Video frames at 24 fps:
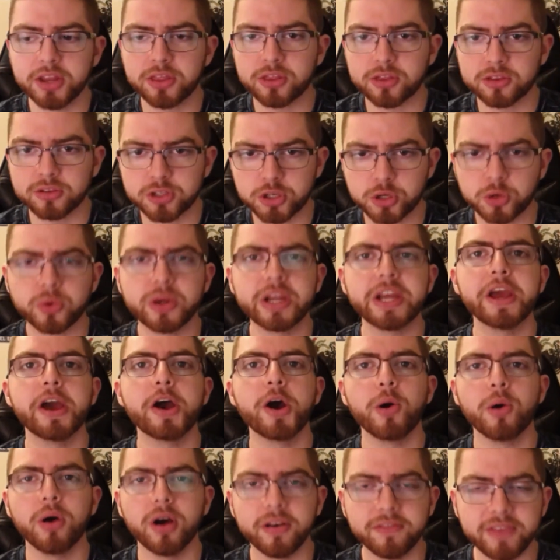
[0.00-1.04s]

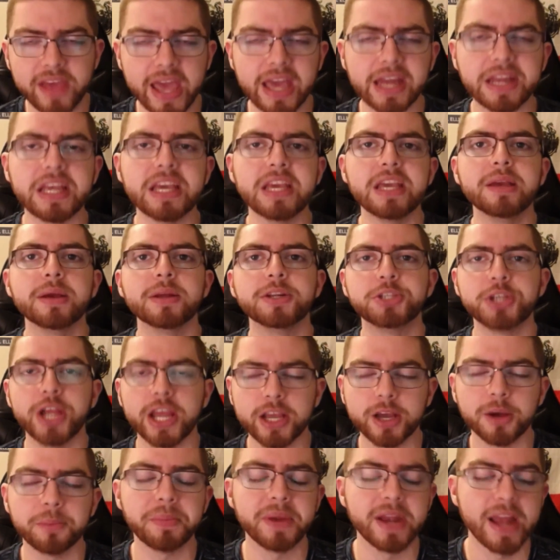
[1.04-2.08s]
trio of Eddie,
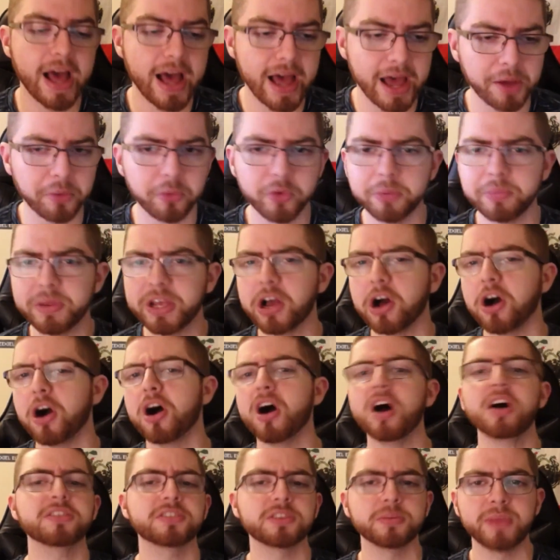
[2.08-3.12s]
Jacob, and I would be
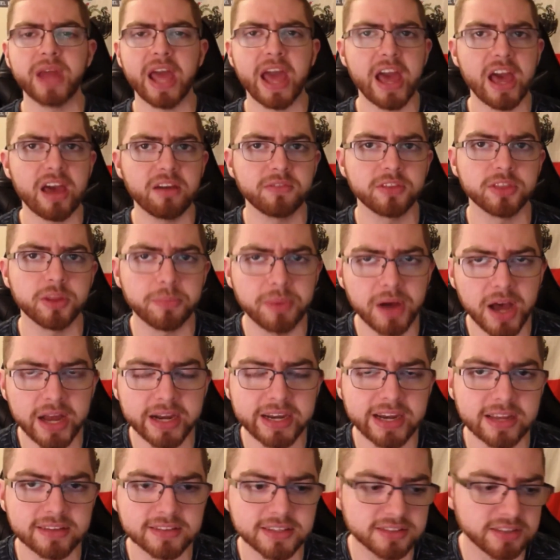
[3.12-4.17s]
awesome to have on the
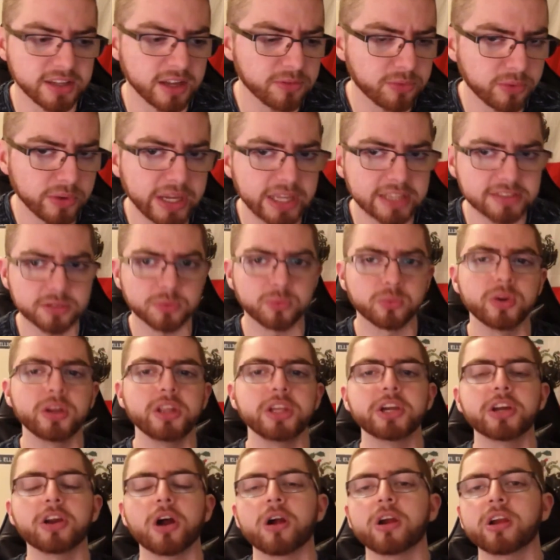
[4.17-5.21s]
podcast itself. We get some really
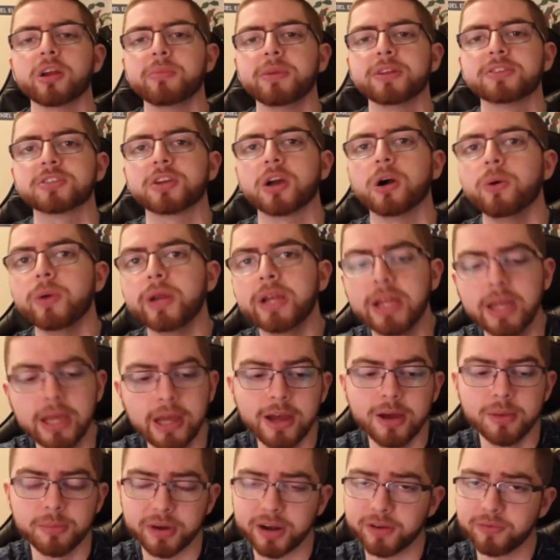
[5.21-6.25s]
good arguments going.
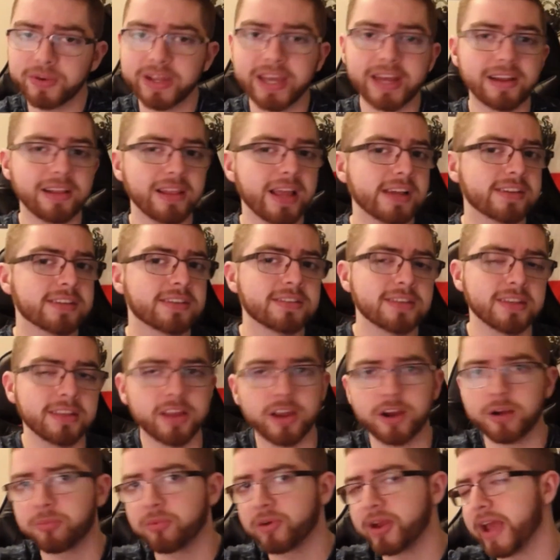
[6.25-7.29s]
But if we get Alexis in
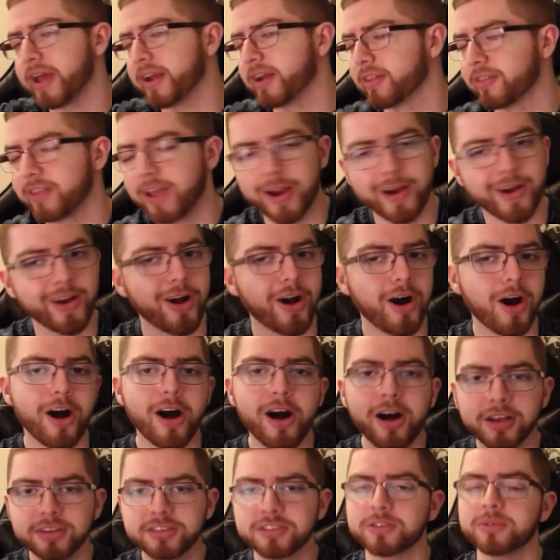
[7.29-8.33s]
there, Brianna in there,
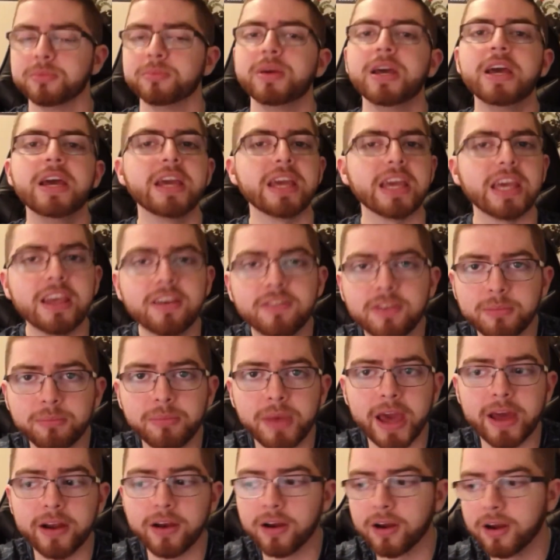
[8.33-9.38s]
awesome, even
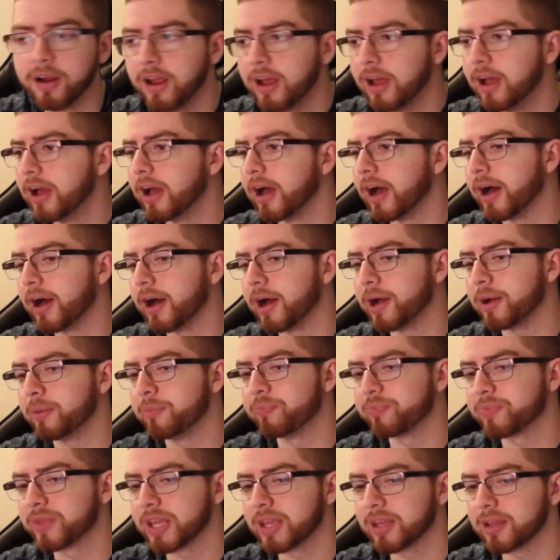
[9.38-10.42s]
better.
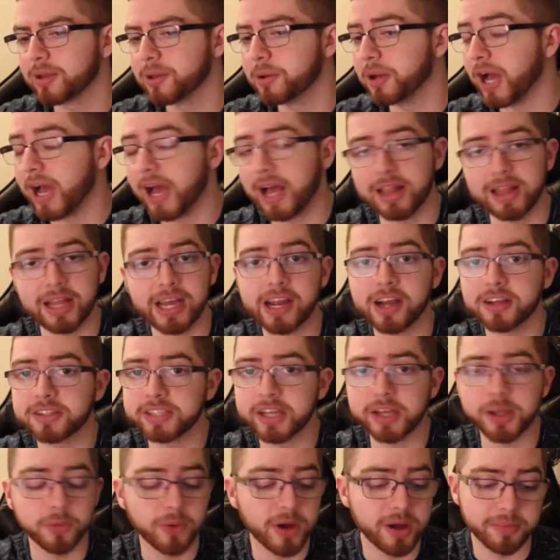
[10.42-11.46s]
Yeah, I'll tell
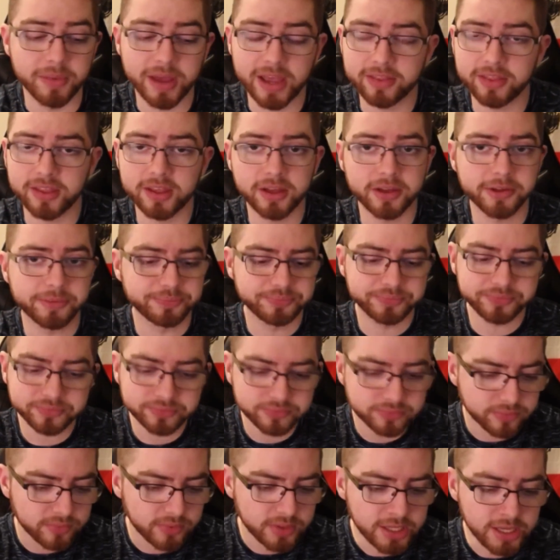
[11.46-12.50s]
you what, man,
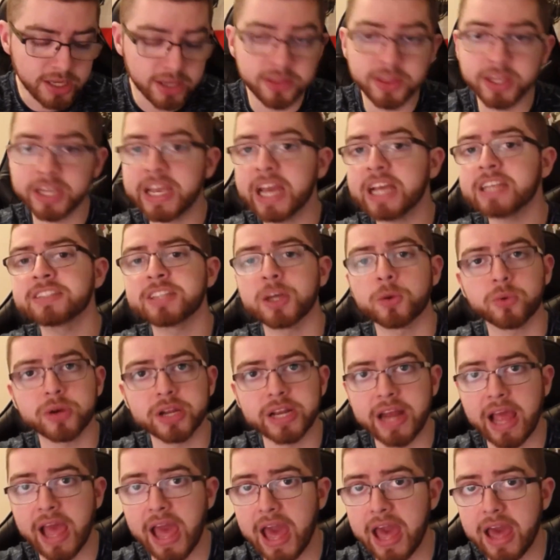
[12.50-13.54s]
the guests that we're
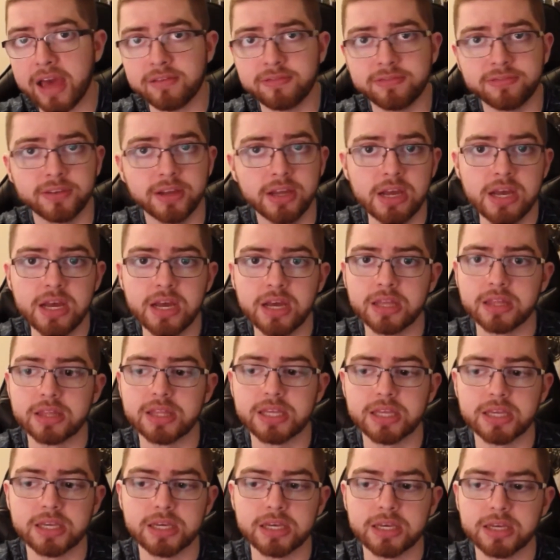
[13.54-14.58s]
gonna have,
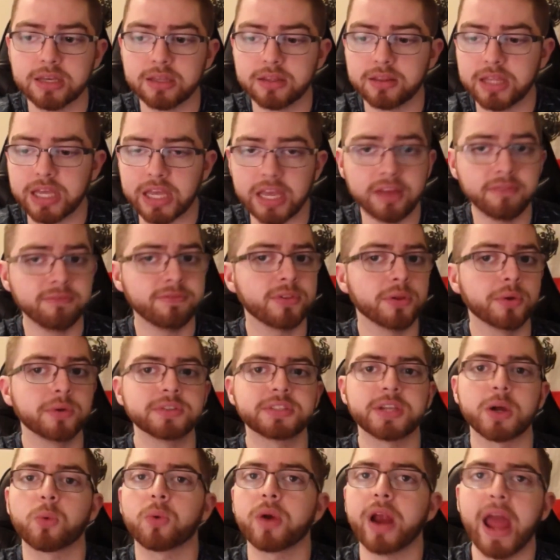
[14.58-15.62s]
the influence
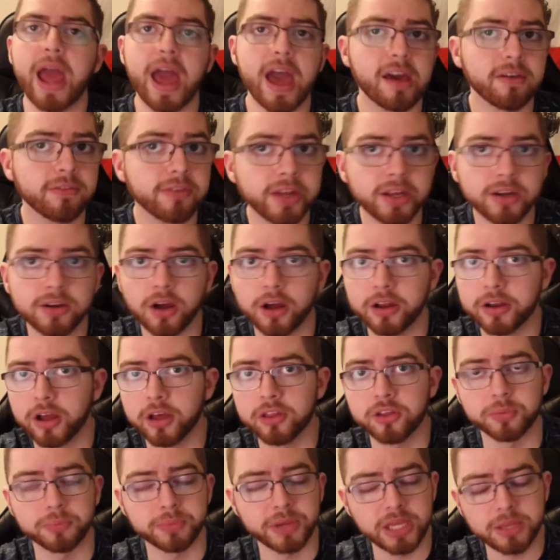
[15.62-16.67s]
that we're having on
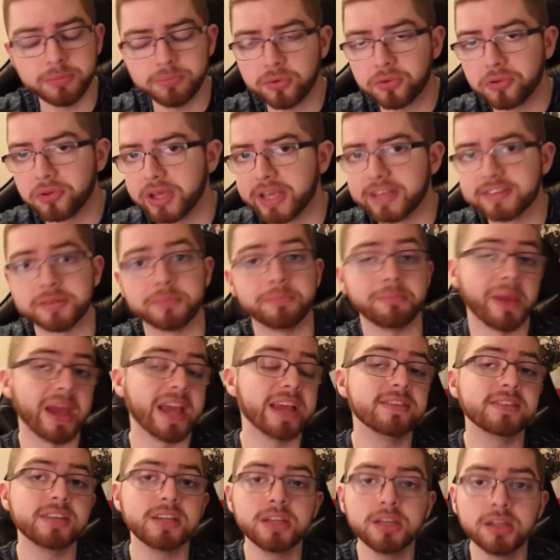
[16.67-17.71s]
other people is
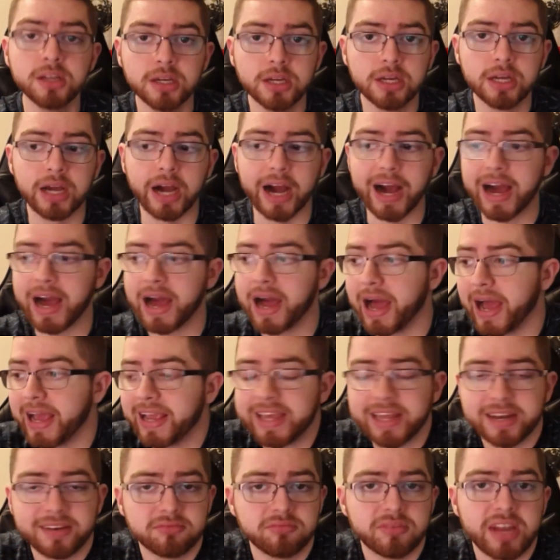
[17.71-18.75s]
amazing. I
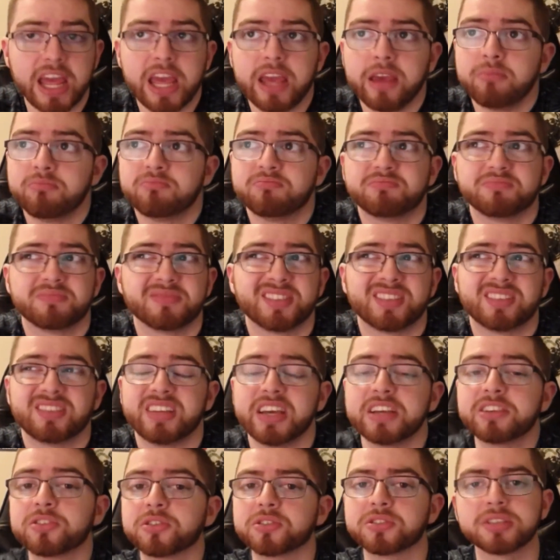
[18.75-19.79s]
can name
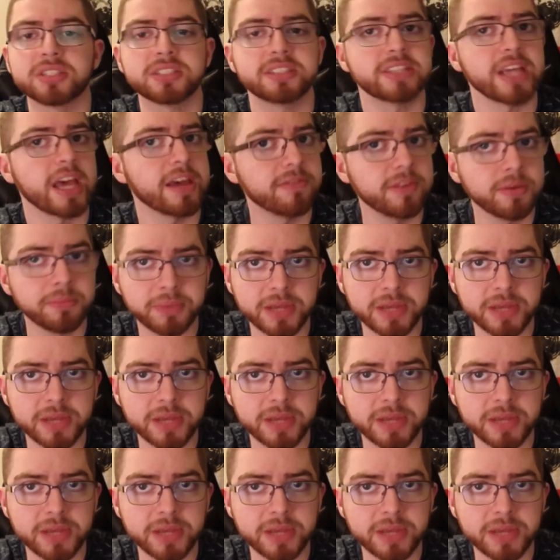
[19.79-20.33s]
6 or 7